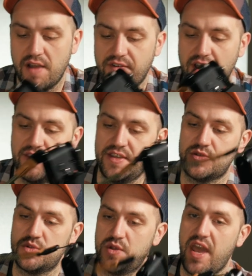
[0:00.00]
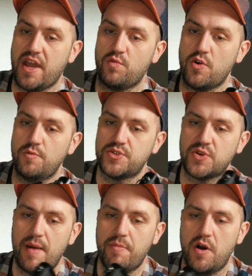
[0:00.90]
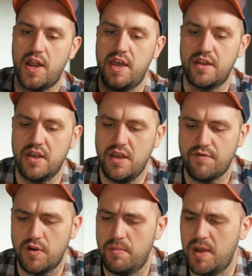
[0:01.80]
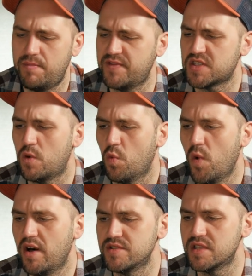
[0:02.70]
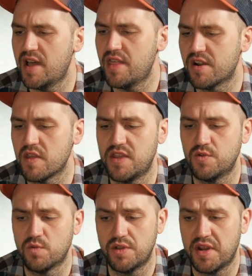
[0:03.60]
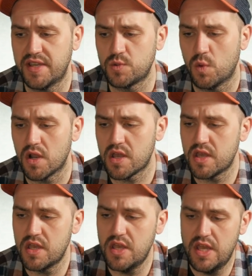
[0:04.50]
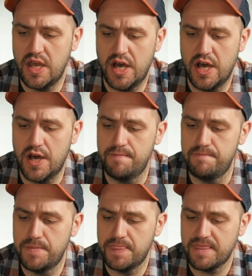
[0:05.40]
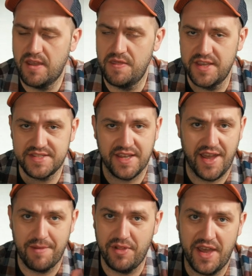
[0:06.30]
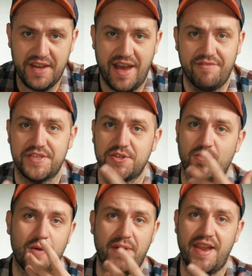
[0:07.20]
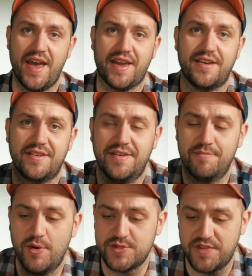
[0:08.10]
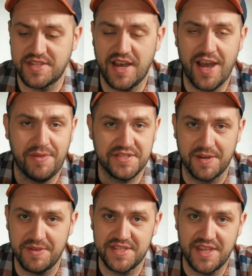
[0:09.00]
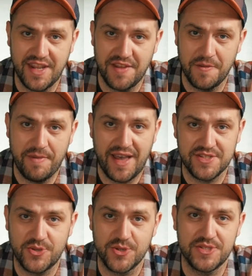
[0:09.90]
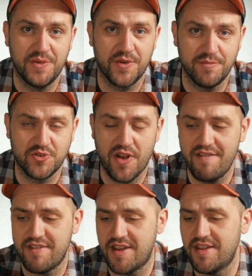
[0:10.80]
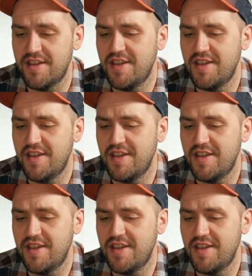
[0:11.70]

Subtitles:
I've got this neck rope strap on it from, I think it's called Wells Leather. They do really nice work. I plan to have this around my neck most of the time. This is gonna be sitting in the passenger seat when I'm driving.